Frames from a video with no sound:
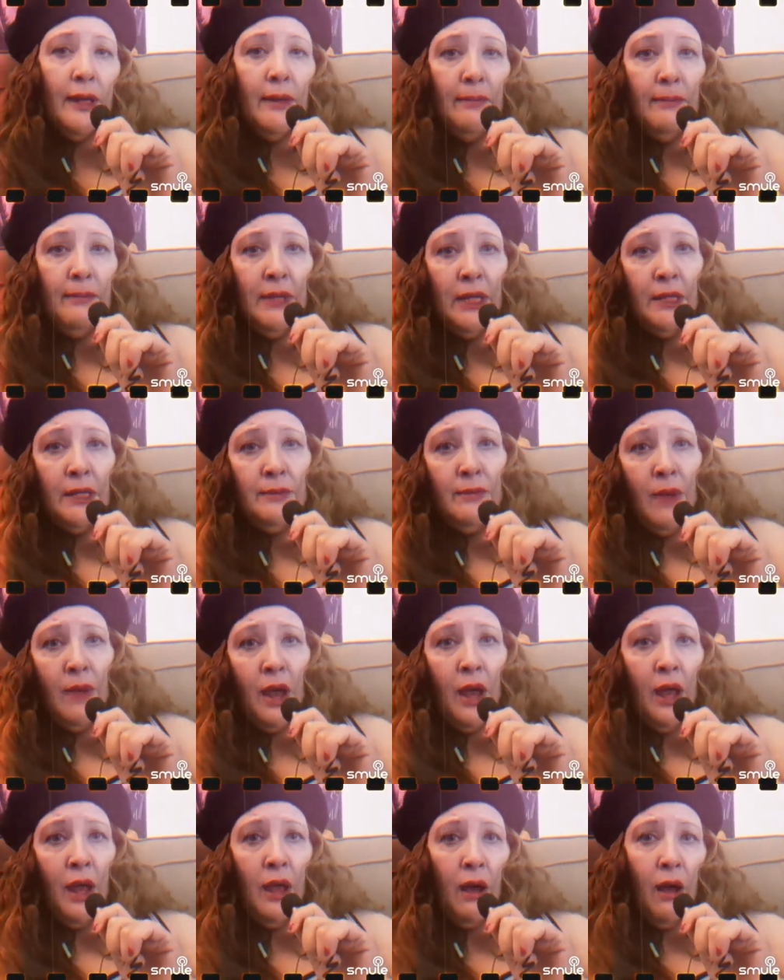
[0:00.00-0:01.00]
meet
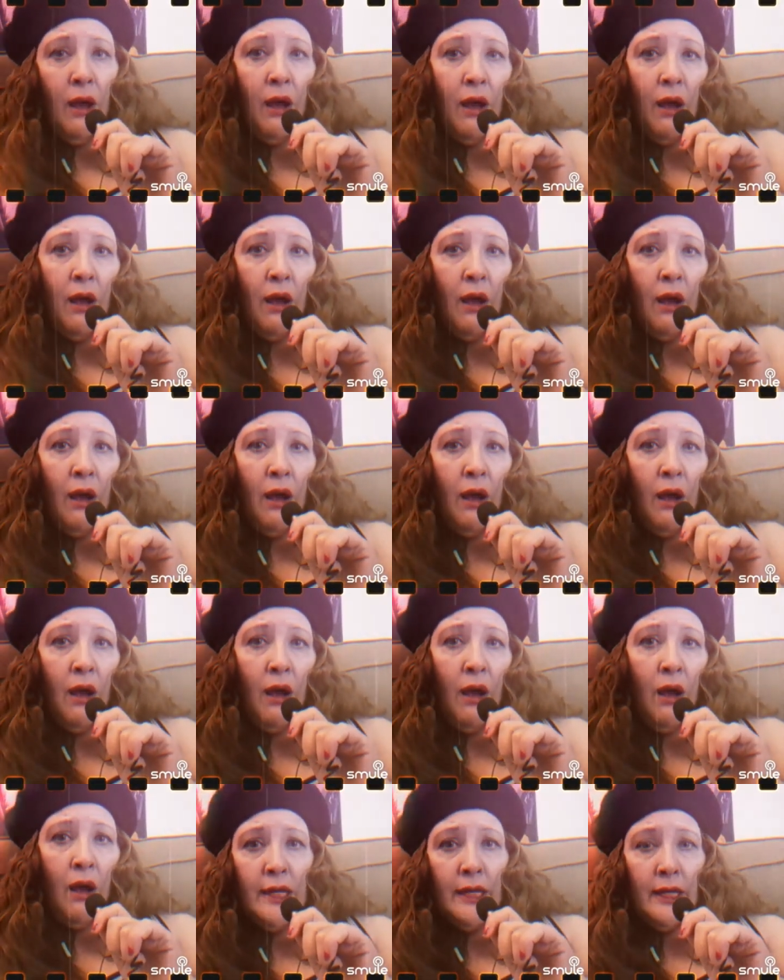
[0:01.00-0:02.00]
my heart.
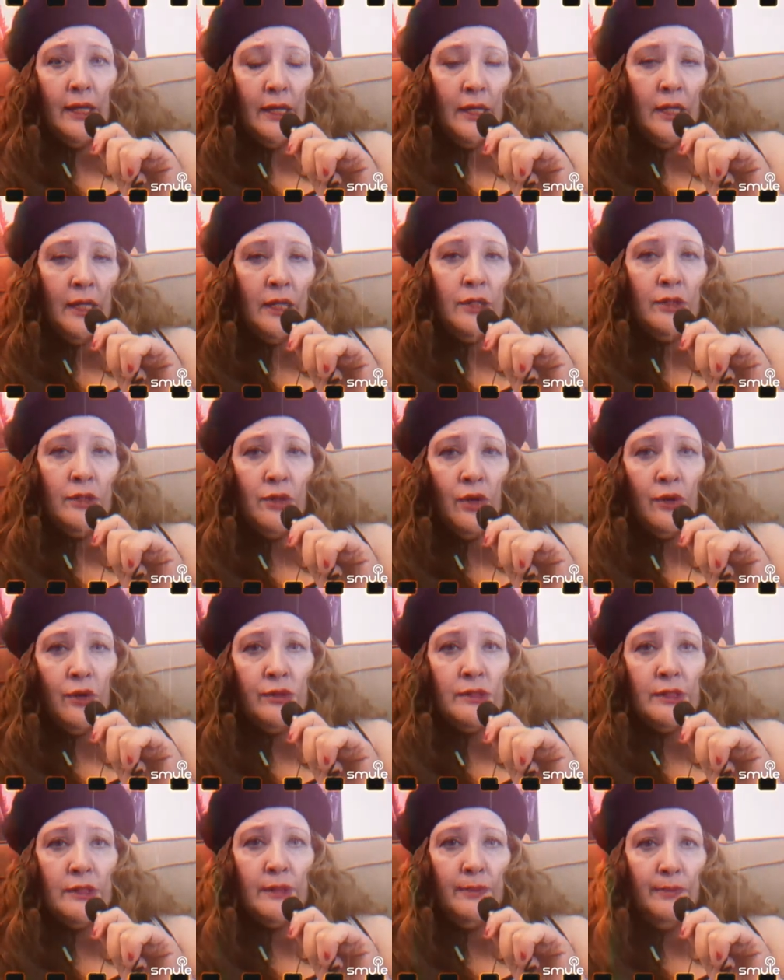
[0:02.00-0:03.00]
It
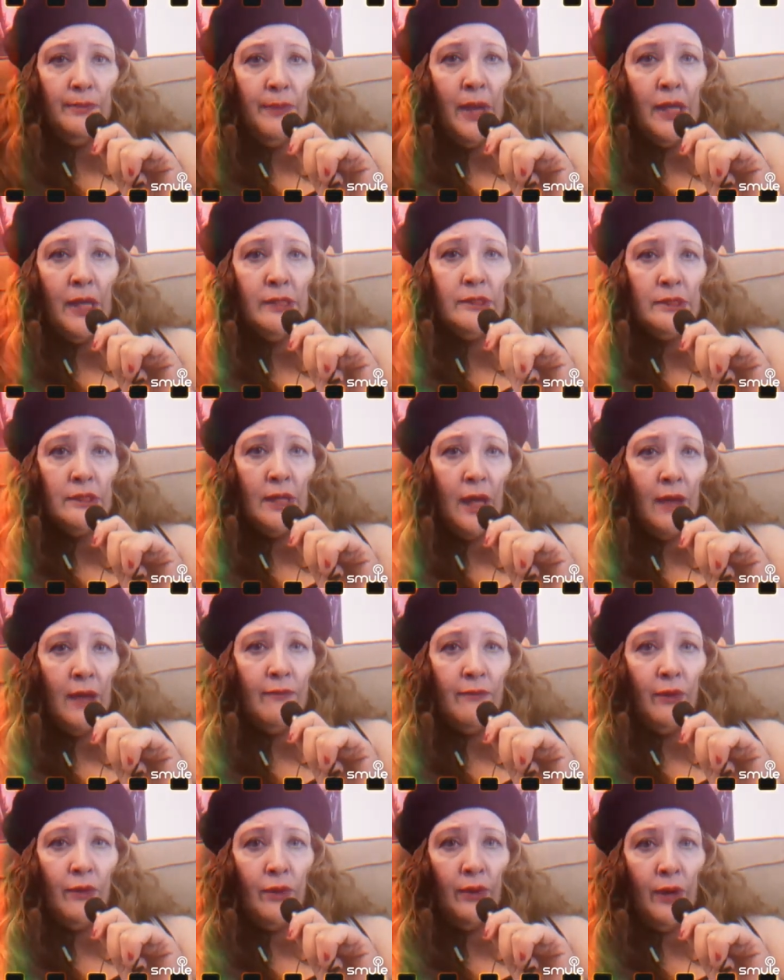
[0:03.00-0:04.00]
knows the best time
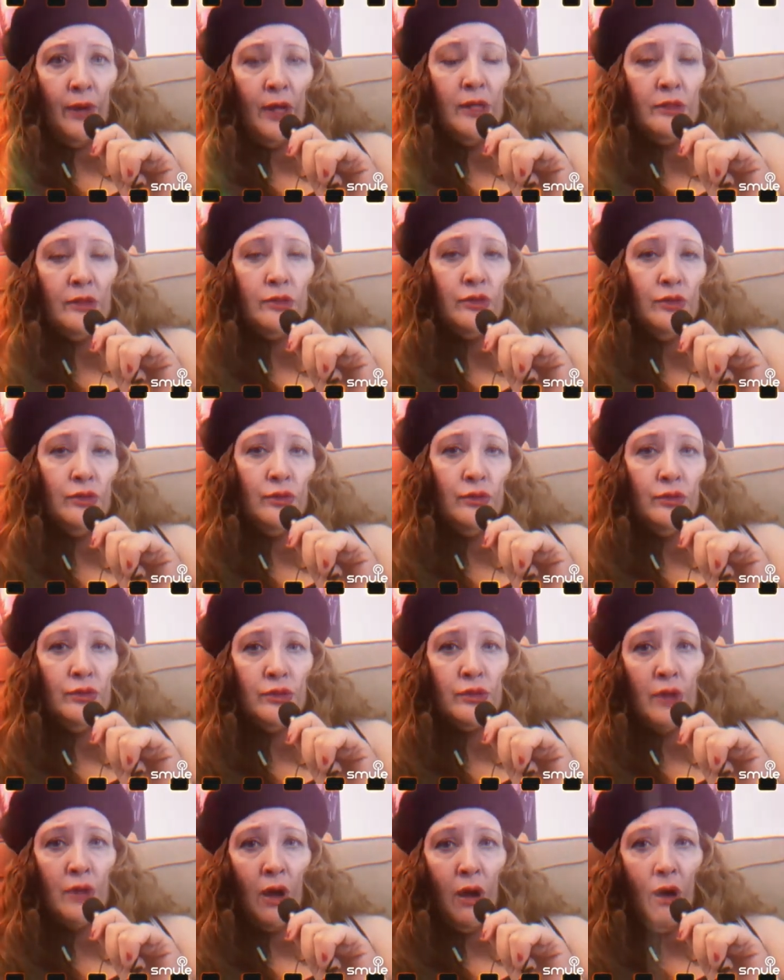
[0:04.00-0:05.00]
for us to
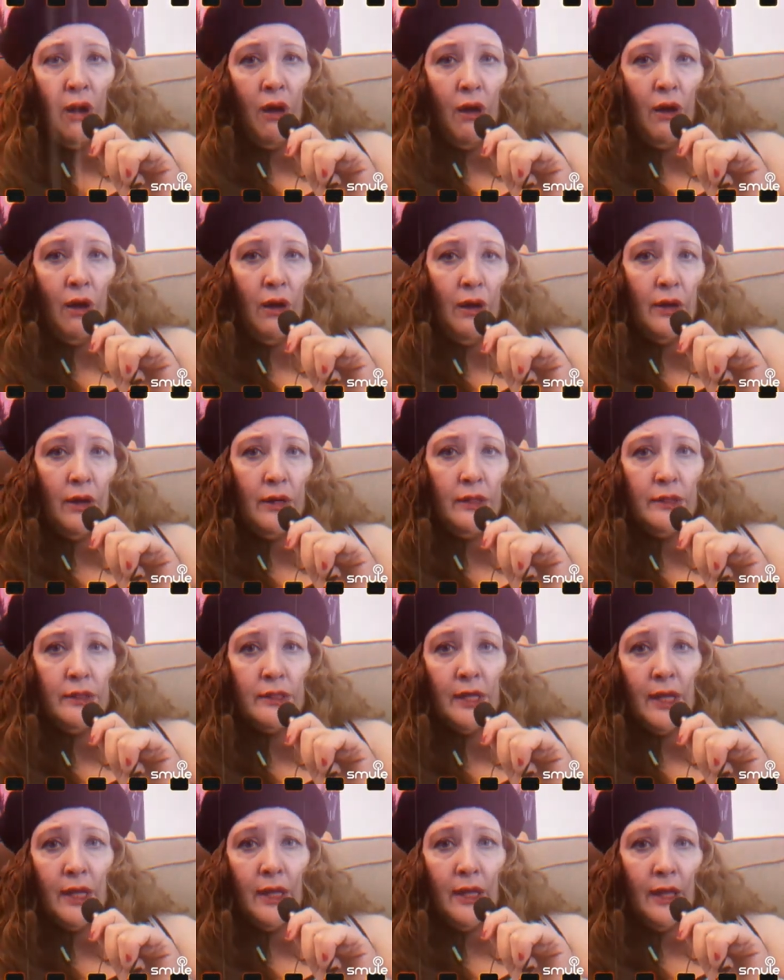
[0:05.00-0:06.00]
start.
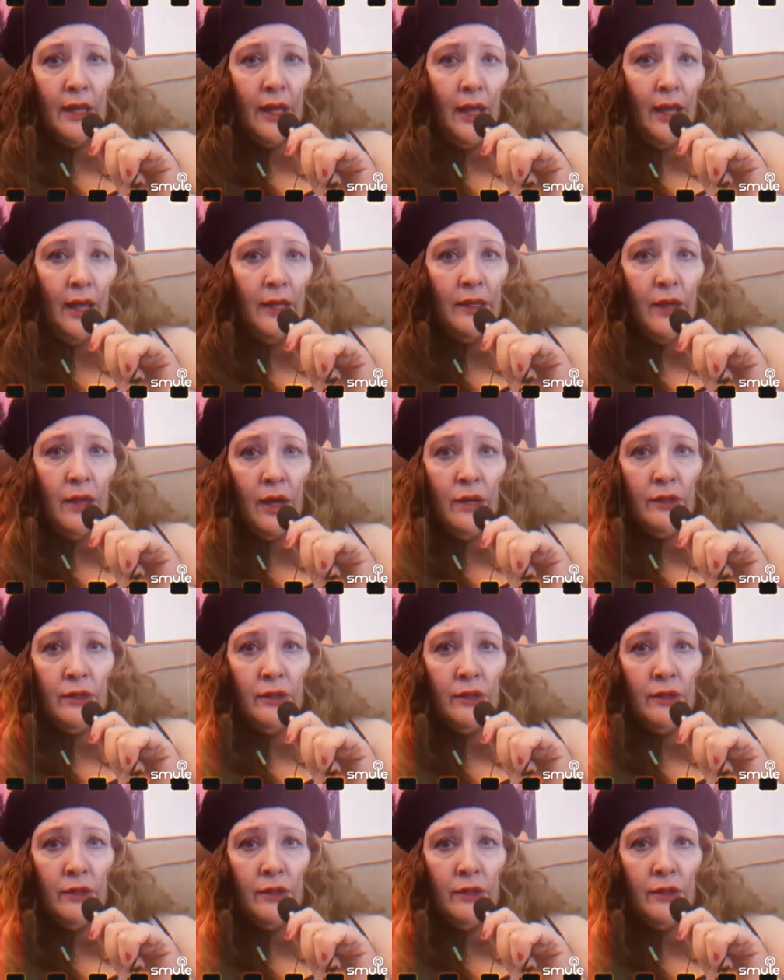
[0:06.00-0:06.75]
Hang on,